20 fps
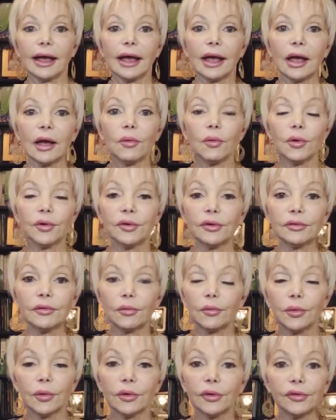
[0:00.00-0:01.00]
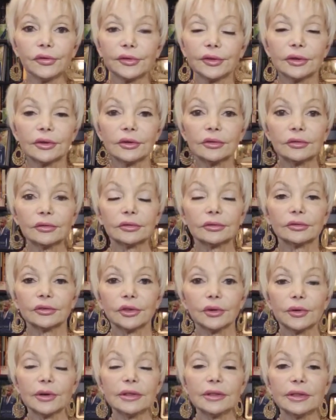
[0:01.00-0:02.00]
And we're still
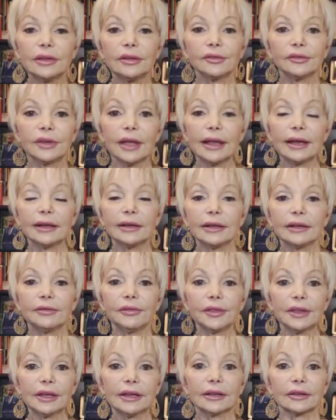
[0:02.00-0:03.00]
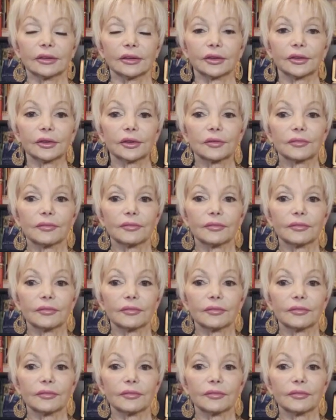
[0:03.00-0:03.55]
doing these negative things.